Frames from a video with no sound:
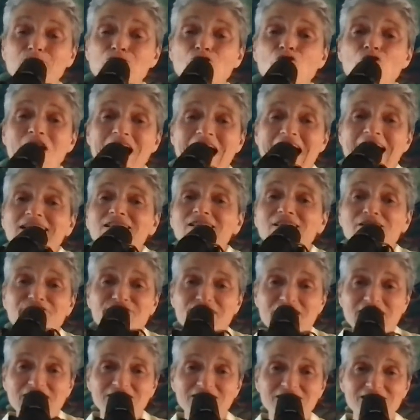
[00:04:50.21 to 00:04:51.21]
more
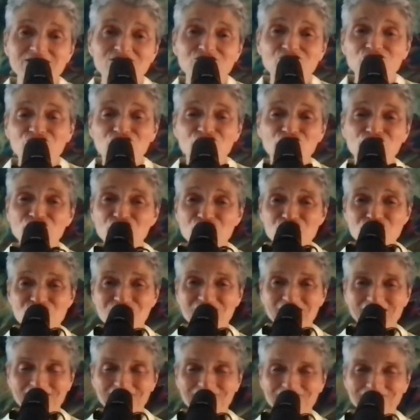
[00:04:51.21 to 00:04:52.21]
elevated
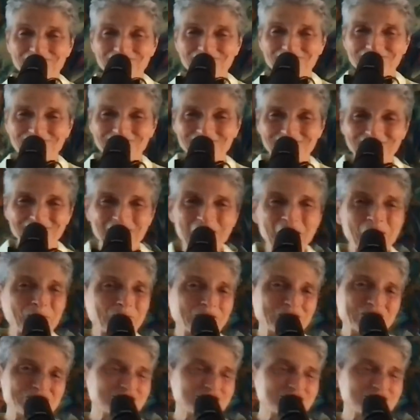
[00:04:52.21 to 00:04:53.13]
journey. But